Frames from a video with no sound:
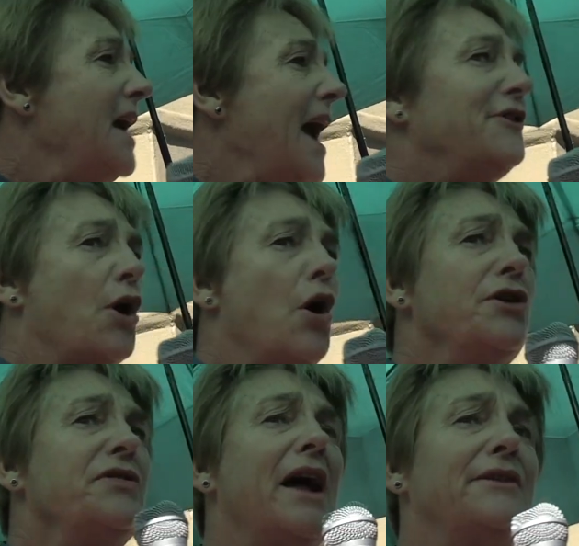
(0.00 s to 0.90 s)
And
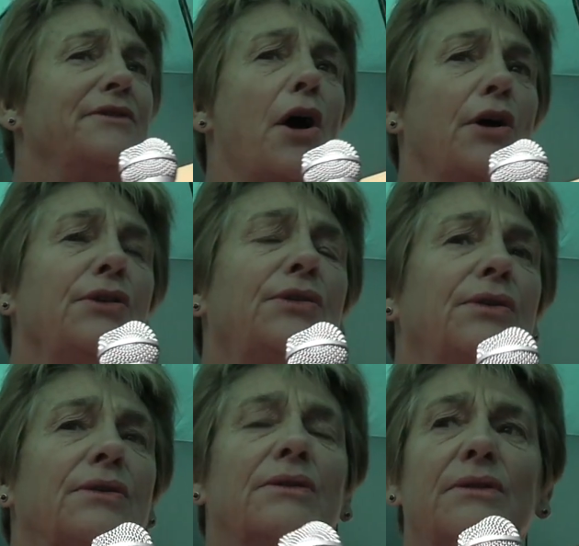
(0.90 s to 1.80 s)
on that
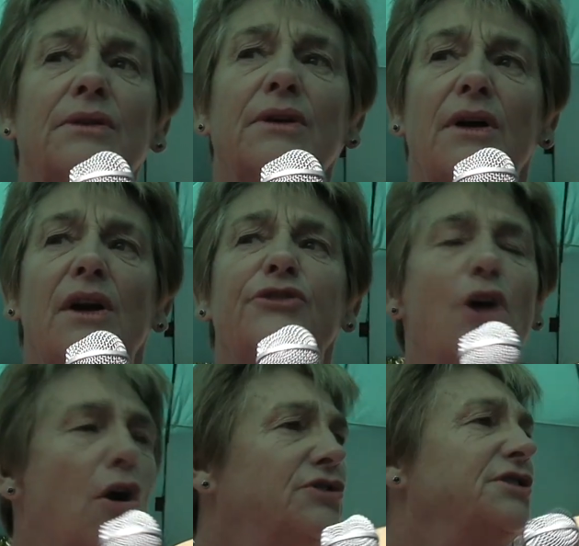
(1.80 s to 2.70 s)
note,
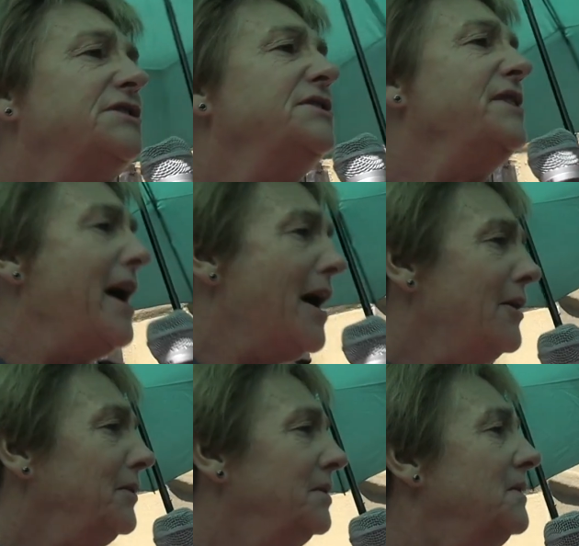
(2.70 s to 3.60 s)
doctors
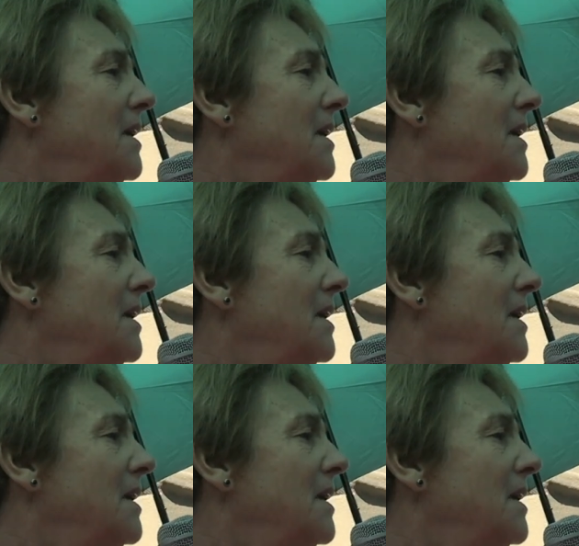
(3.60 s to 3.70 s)
now